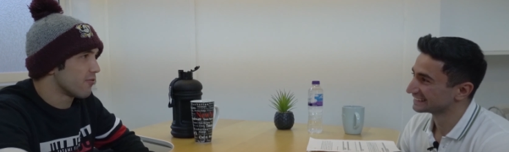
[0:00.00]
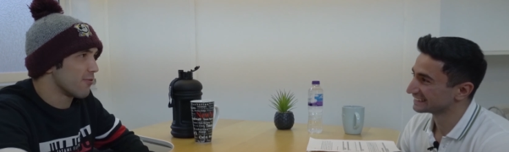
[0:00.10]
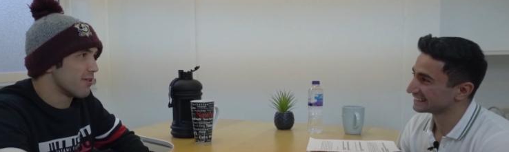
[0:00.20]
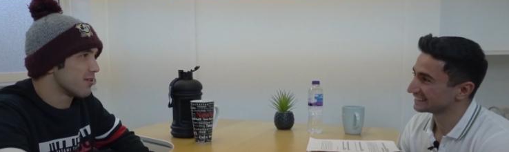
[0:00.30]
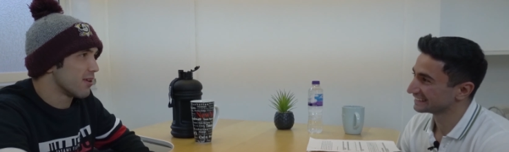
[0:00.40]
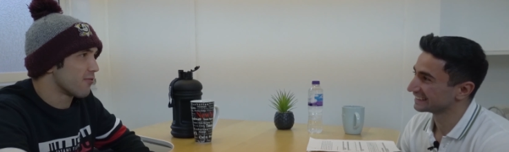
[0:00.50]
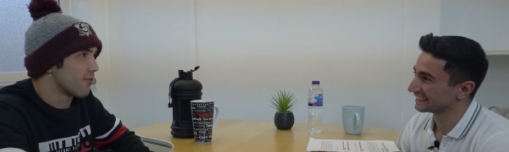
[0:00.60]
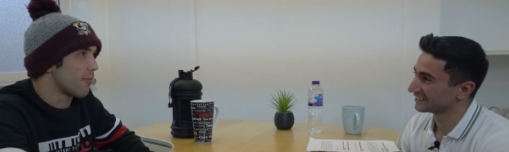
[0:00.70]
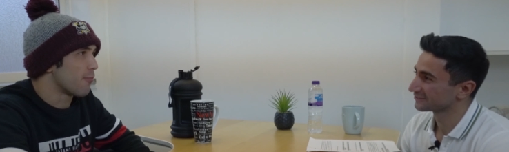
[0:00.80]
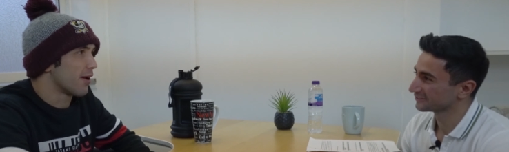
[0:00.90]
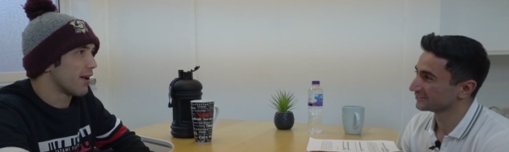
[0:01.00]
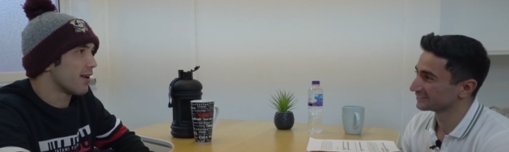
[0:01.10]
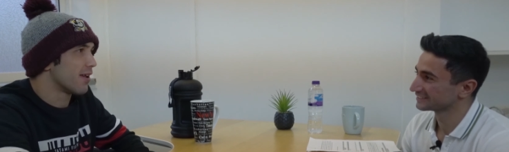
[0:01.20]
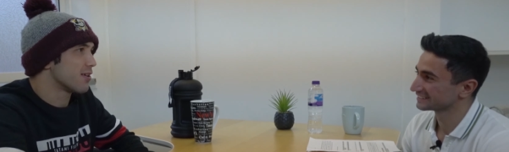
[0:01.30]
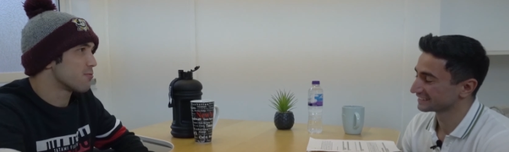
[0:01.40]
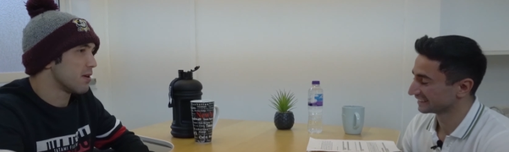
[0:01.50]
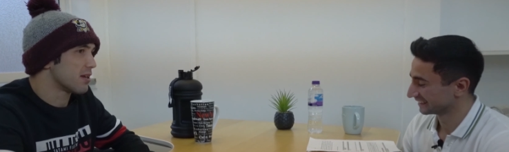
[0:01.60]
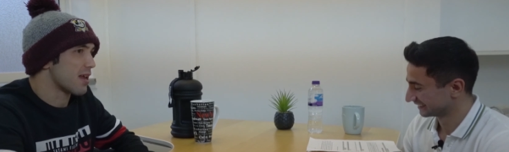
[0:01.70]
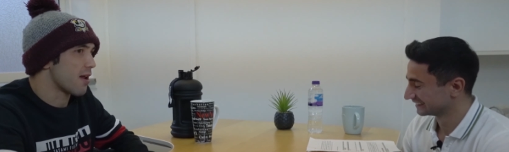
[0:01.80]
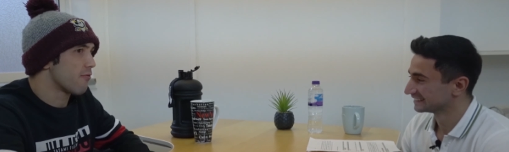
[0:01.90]
Speaker 1: it's a different yeah, upbringing. like it yeah.
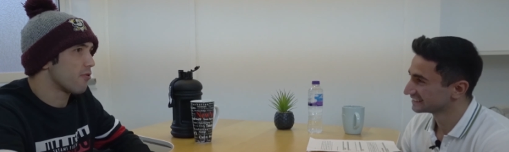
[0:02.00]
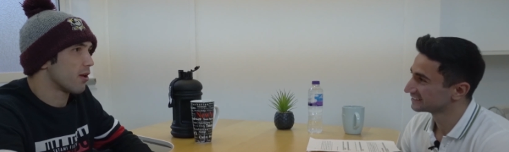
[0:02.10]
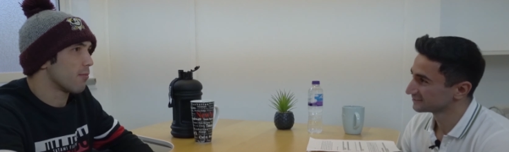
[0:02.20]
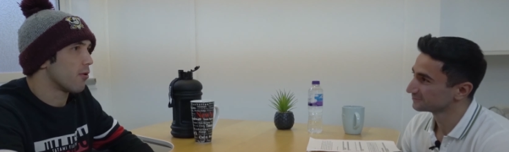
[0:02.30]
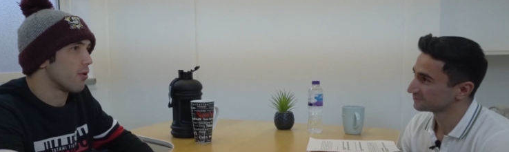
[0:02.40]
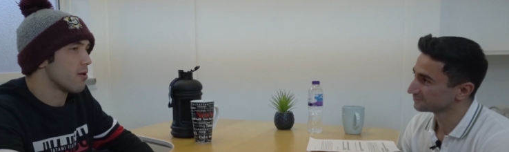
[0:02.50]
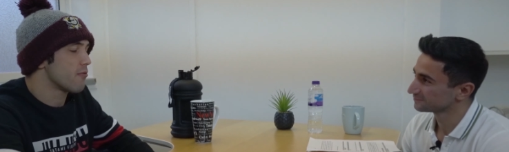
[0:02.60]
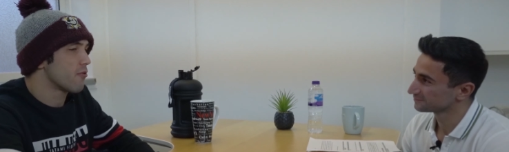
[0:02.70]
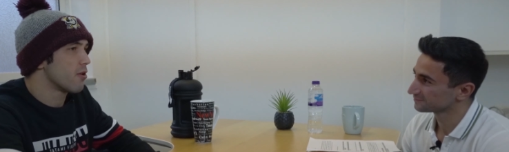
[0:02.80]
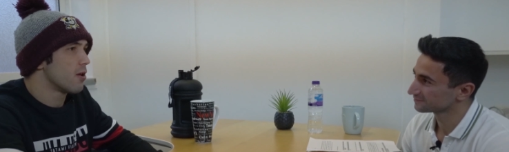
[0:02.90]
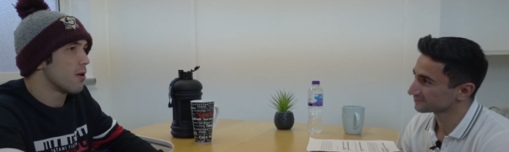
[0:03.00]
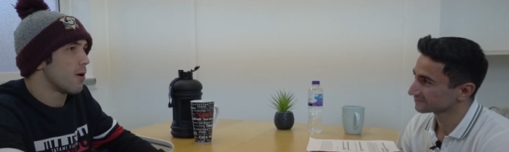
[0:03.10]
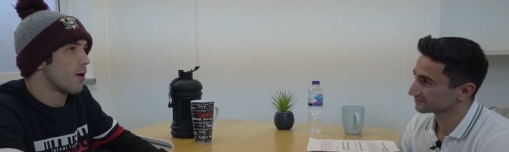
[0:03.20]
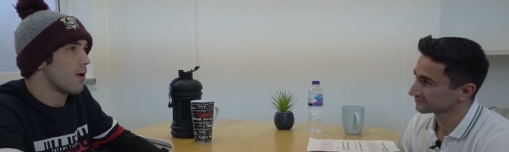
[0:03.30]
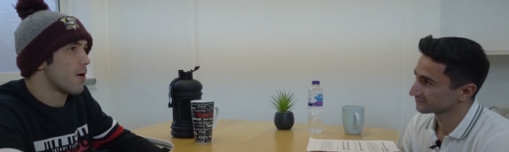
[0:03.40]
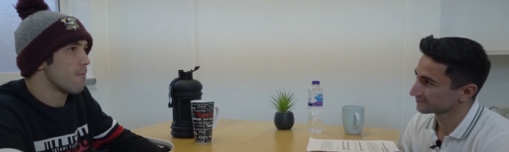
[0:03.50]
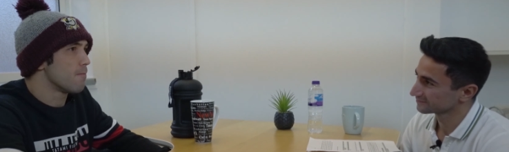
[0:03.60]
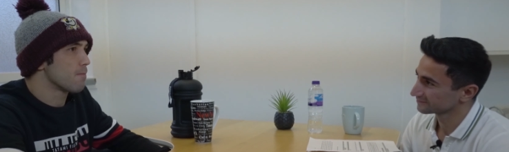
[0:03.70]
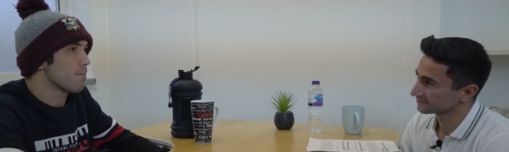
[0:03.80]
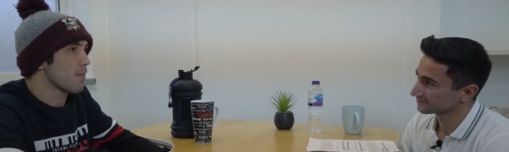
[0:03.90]
makes everything about life
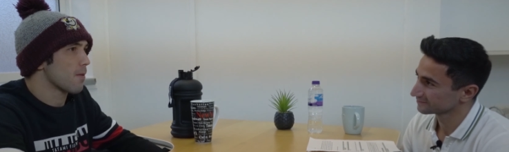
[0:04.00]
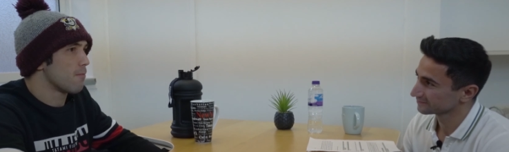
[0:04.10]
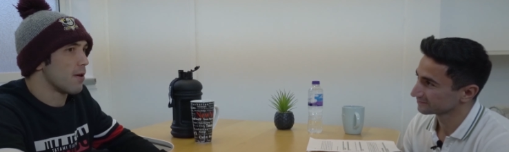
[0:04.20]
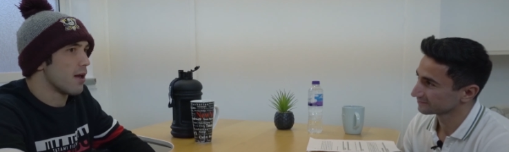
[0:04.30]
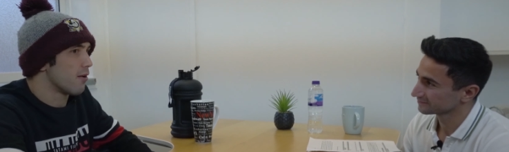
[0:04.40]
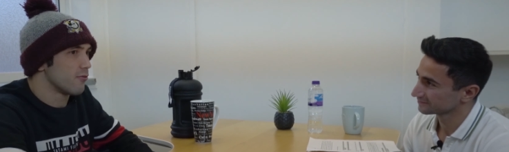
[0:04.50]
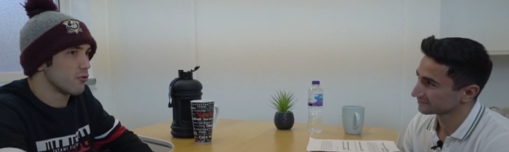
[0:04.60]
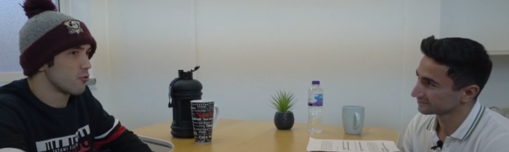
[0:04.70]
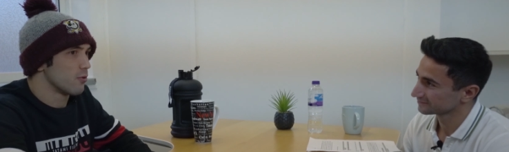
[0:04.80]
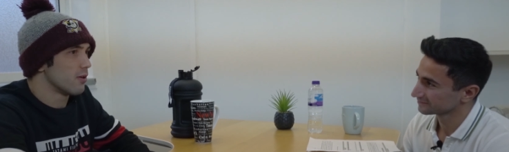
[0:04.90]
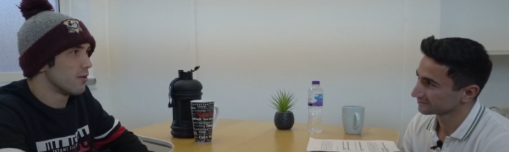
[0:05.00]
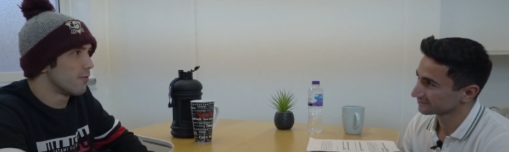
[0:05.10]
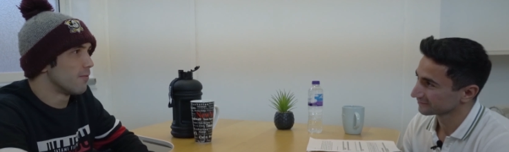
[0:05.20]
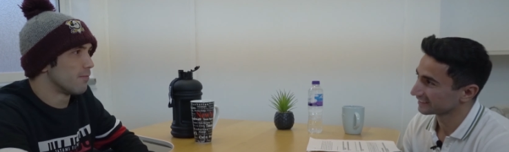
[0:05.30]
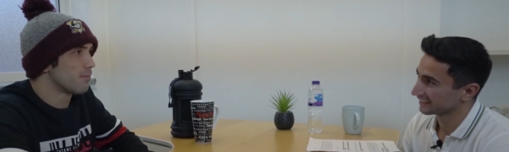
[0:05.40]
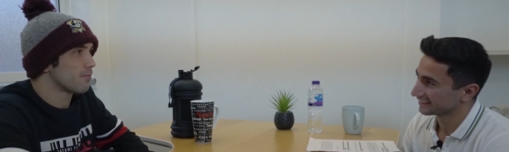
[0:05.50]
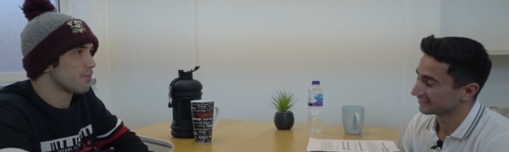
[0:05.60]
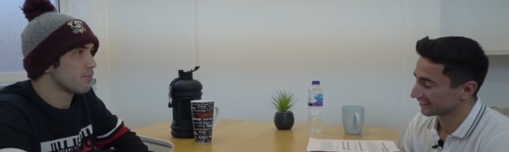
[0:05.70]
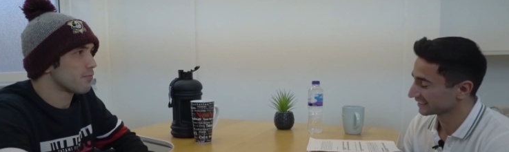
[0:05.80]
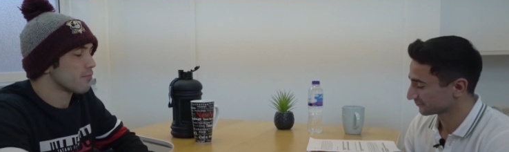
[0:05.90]
um, better for sure.
Speaker 2: Yeah,
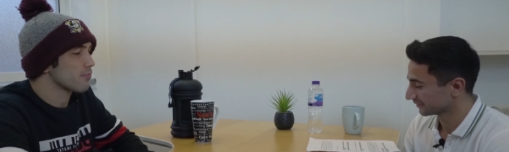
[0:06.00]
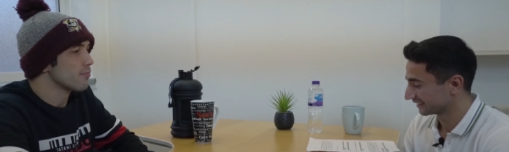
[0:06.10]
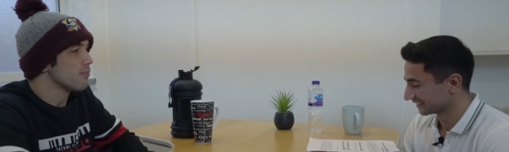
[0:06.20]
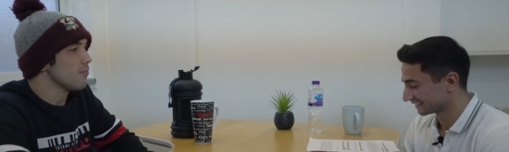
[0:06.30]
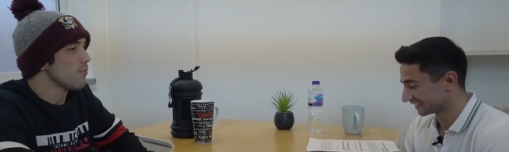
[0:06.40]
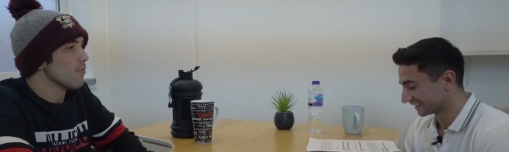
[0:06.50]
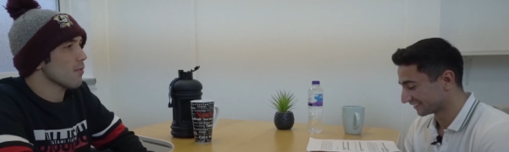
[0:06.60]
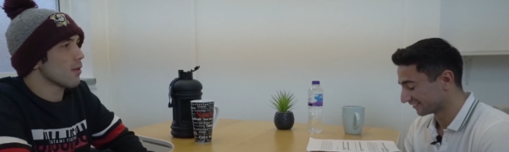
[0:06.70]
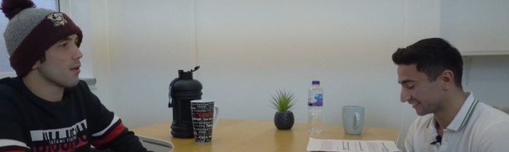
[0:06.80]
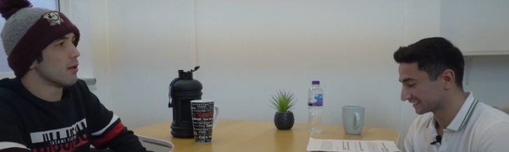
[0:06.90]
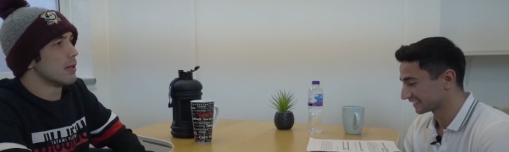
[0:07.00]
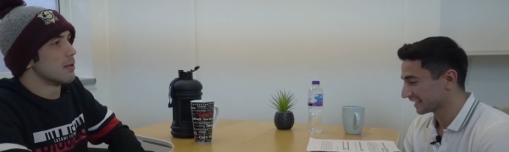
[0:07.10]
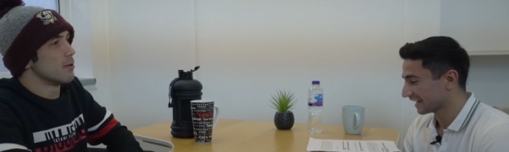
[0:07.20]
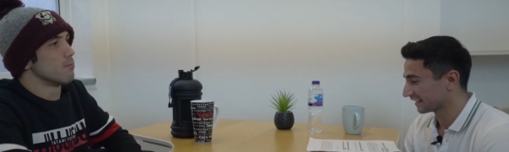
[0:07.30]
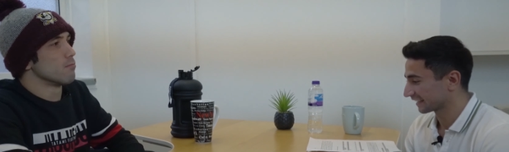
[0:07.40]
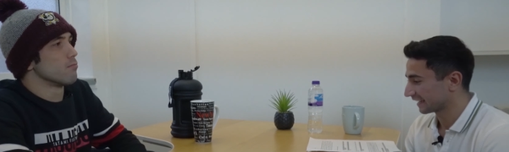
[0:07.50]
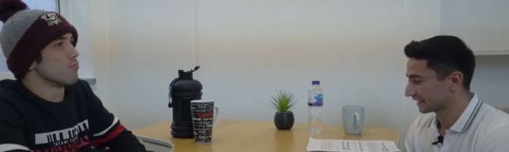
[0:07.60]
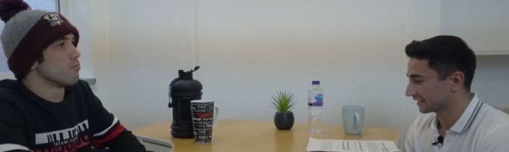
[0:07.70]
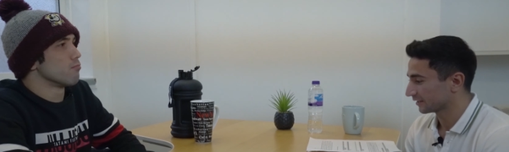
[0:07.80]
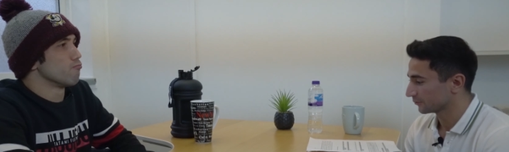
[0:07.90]
no, that's brilliant. Yeah, no, it's, like
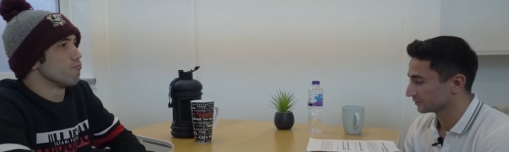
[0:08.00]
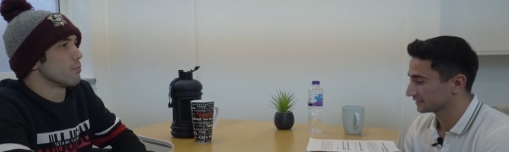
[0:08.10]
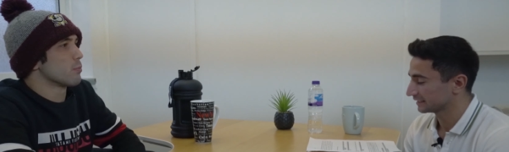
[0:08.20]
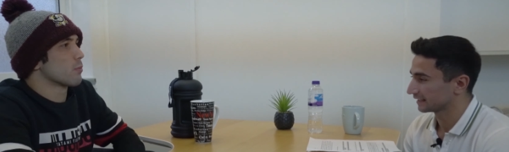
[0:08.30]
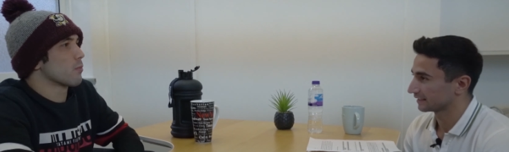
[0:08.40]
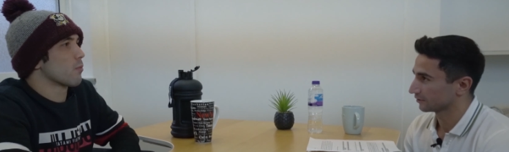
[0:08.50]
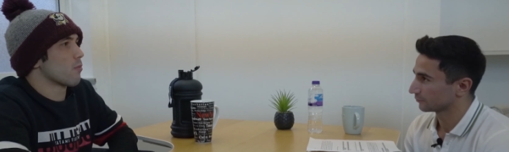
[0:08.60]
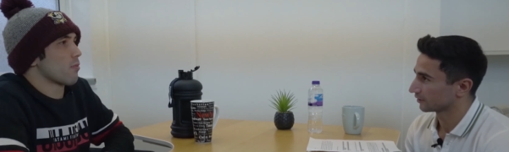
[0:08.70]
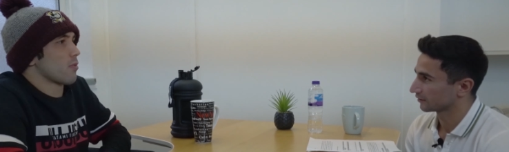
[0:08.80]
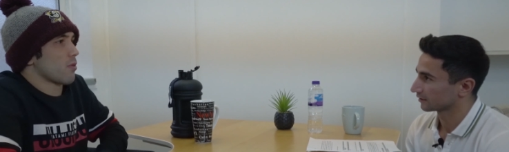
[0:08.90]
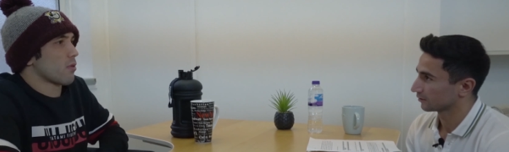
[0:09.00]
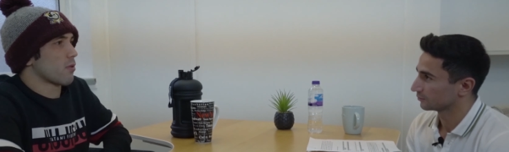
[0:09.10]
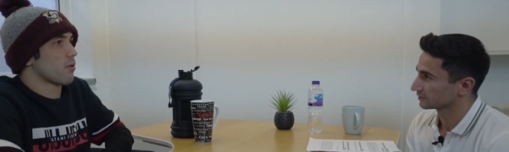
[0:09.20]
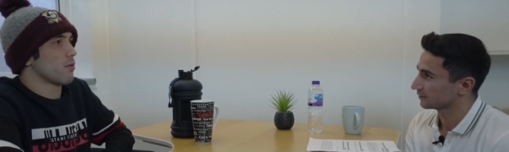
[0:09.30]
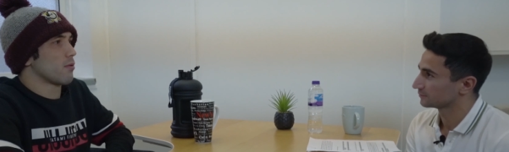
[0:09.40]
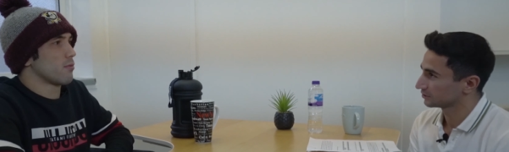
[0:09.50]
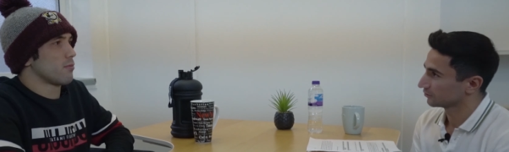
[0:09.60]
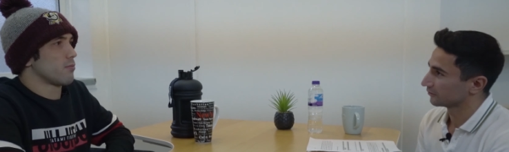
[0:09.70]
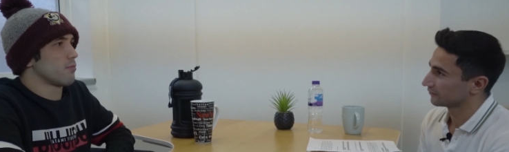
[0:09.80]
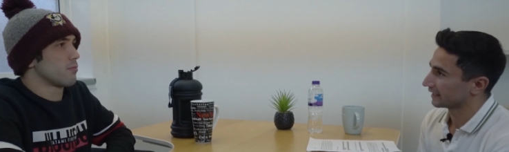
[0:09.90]
I, I always see like your brother always comes to
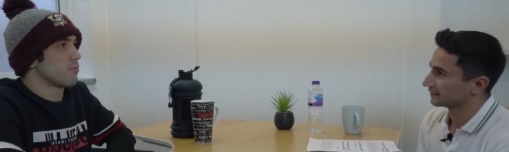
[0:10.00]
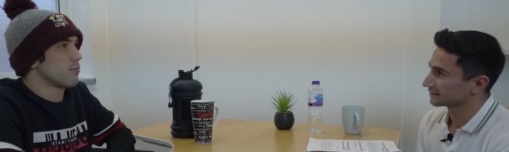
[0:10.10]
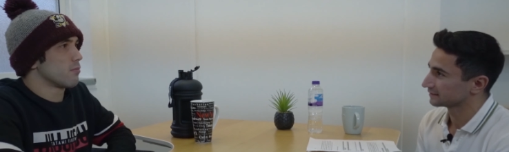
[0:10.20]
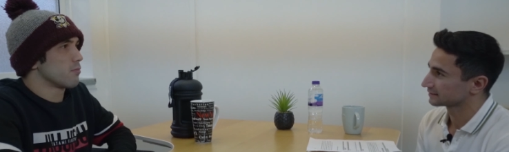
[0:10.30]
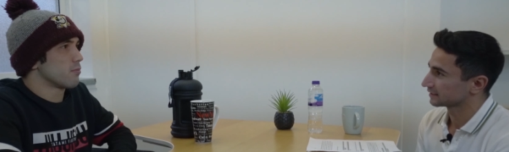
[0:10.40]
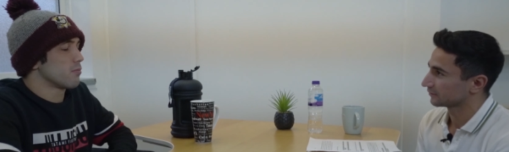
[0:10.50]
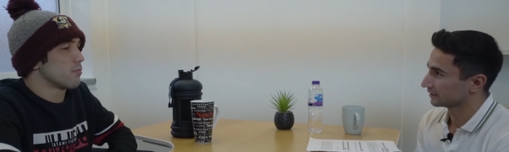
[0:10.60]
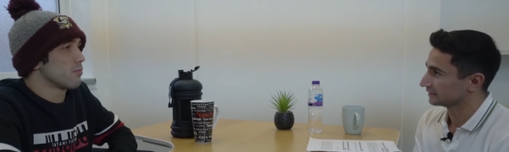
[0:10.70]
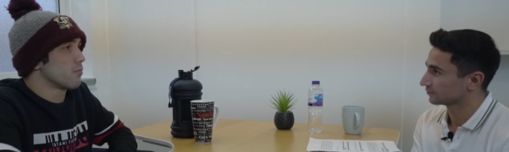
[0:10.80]
your events and stuff, and